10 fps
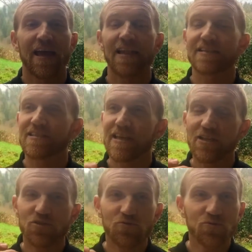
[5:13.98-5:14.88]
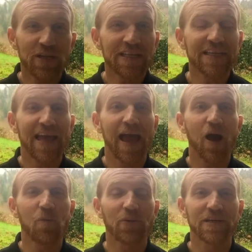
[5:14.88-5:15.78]
And it's really to
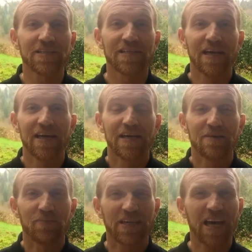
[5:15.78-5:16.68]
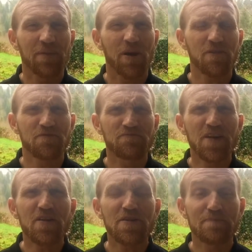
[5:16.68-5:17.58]
help us become our
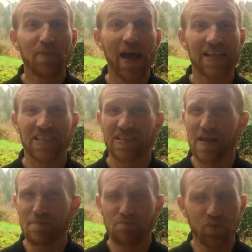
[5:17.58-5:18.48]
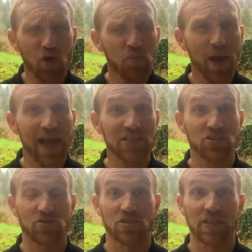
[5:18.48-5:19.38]
very best and blow past
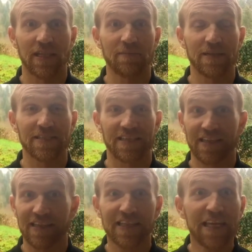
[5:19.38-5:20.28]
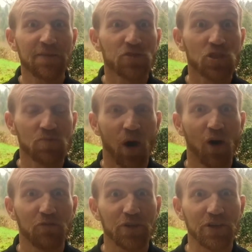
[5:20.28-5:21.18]
those limits and to leave
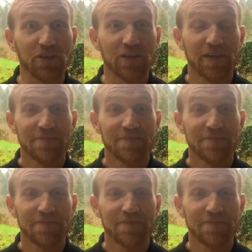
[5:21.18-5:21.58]
Smallville